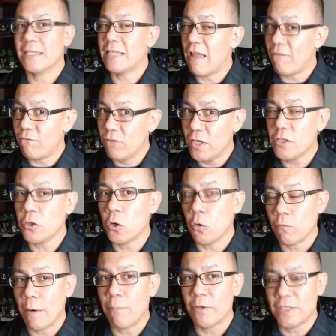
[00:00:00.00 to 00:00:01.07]
that physical
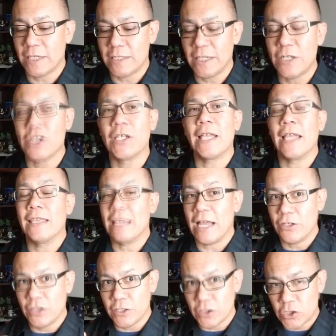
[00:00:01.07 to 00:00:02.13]
representation, that
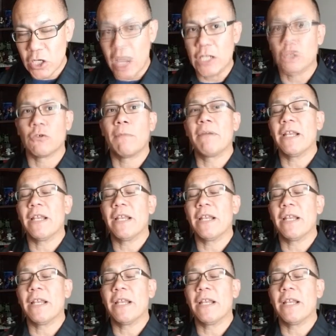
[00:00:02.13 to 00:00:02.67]
not just Joshua,